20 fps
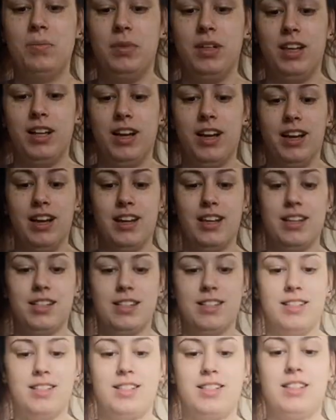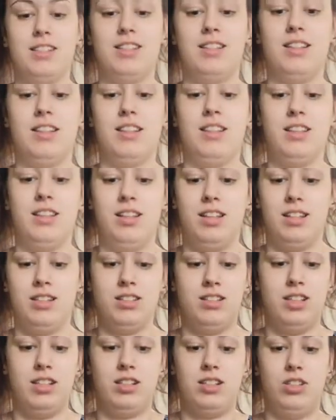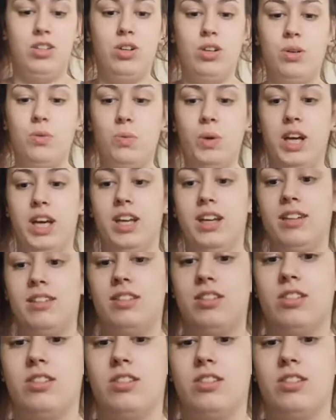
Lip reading: because you can wing it.